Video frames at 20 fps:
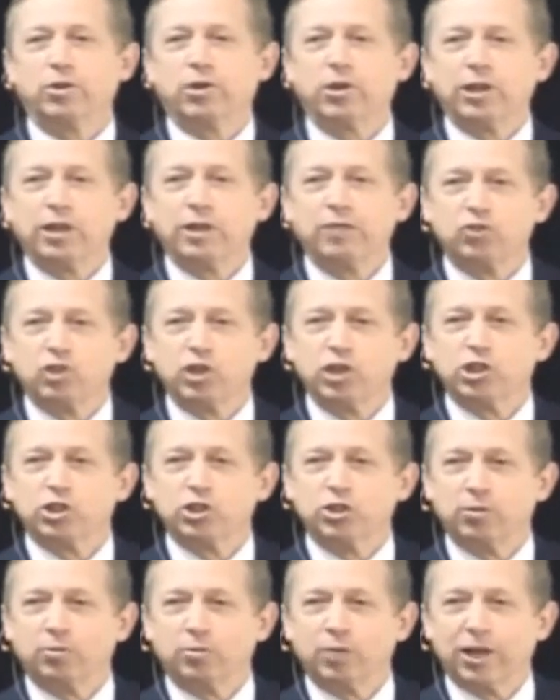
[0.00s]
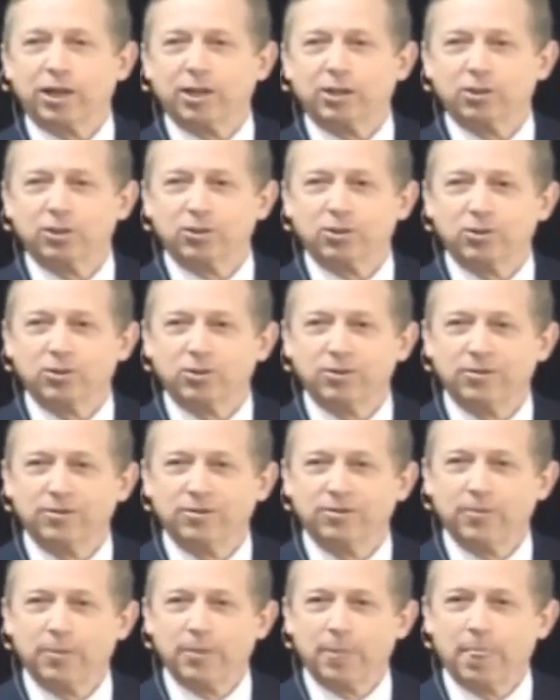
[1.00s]
whether they've changed their practice.
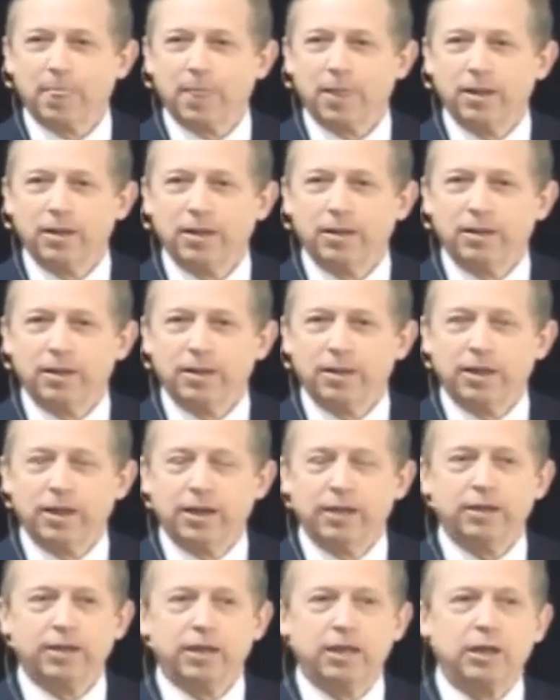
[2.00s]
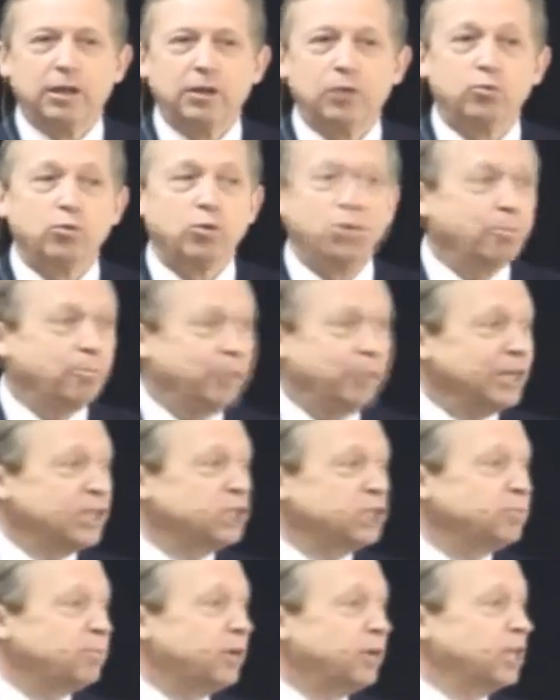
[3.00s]
And a
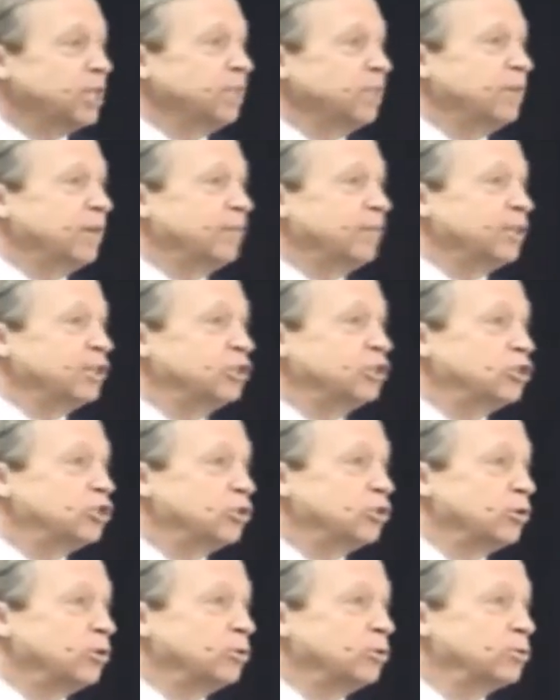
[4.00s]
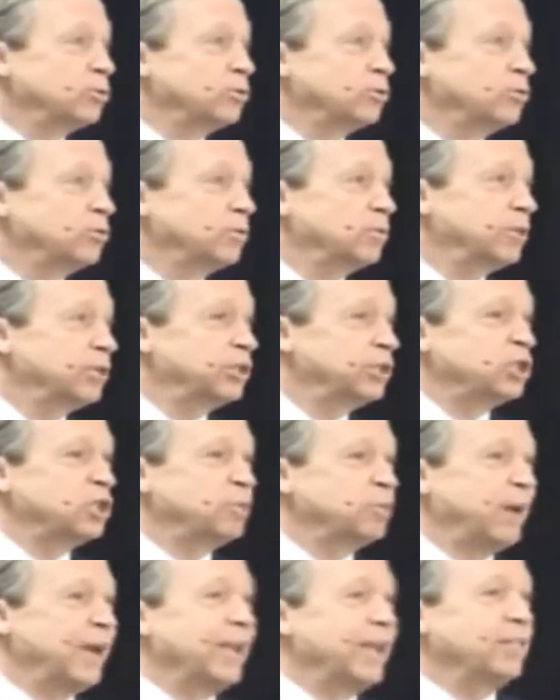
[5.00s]
robust body of evidence shows that
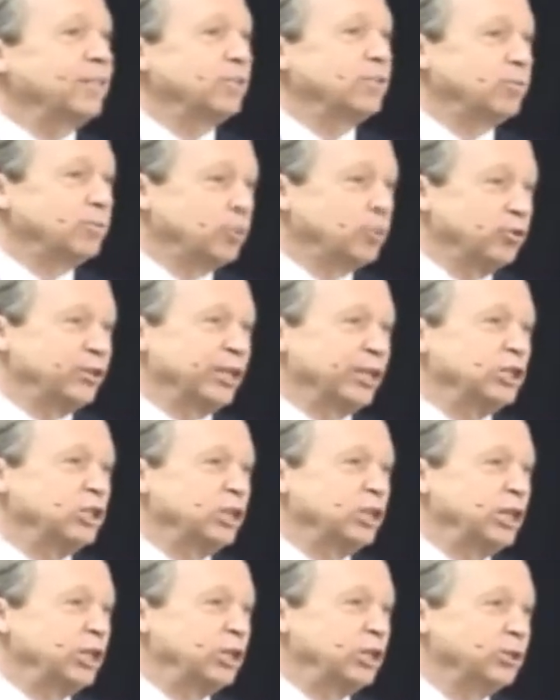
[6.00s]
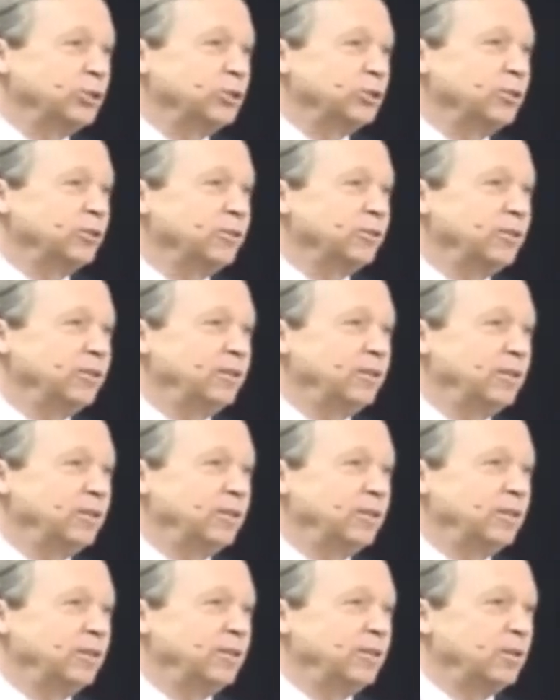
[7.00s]
despite their protestations,
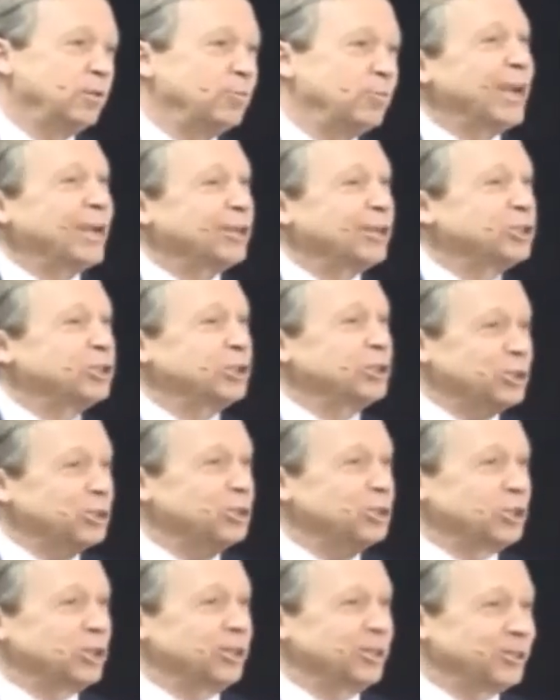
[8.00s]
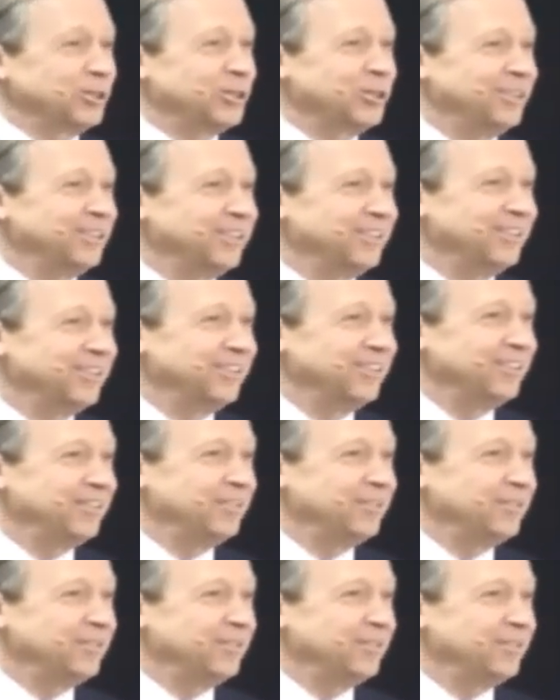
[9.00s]
their practice doesn't change.
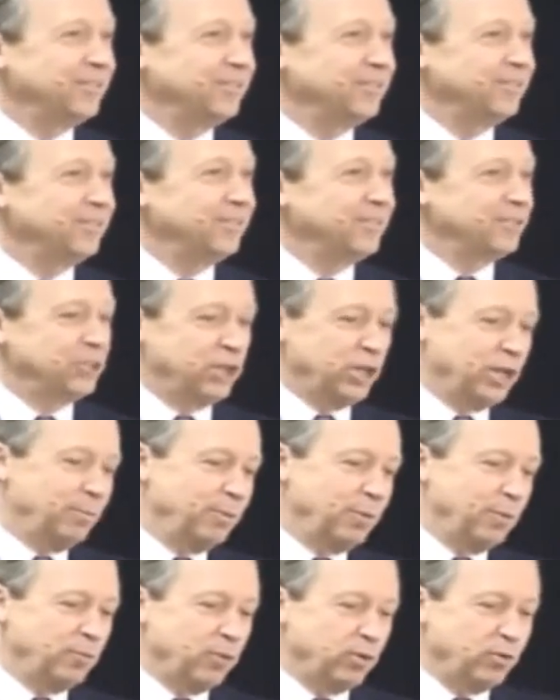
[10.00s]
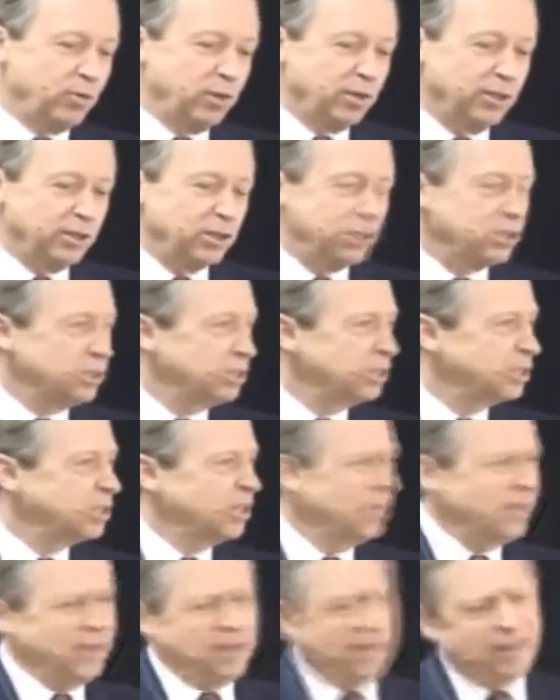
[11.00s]
It's item number 3 on this
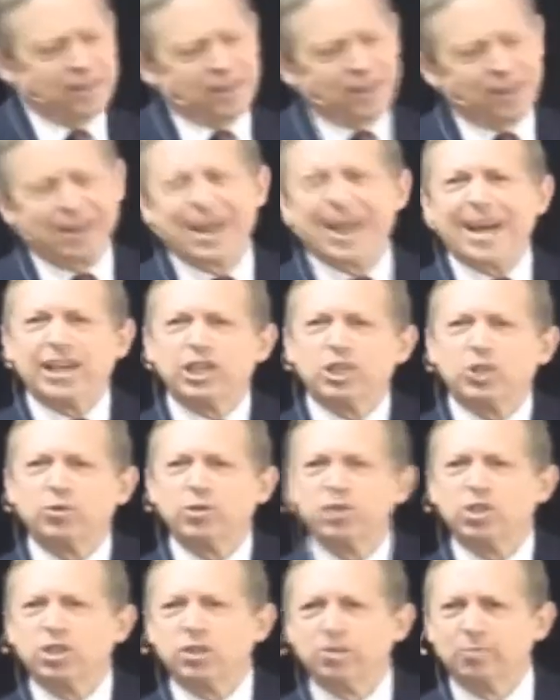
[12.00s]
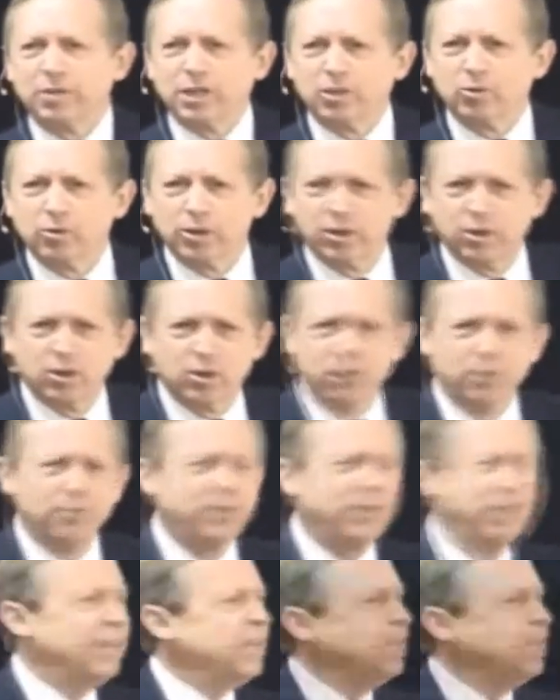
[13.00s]
list. The last one's the big one, though.